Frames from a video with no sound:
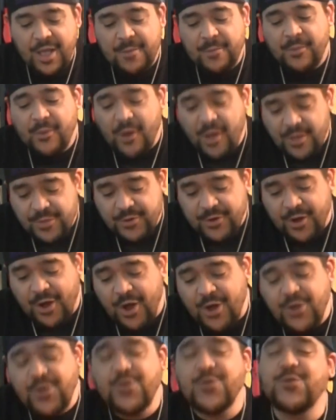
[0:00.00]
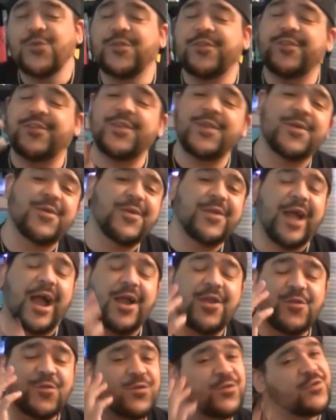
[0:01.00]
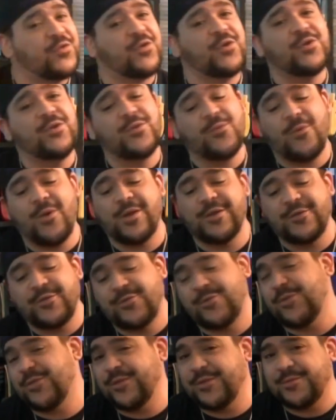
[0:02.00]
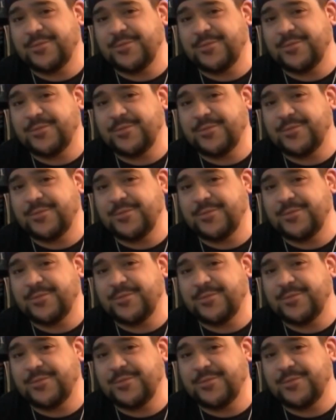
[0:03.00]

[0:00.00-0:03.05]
brother, are you serious? Are you sure you want to do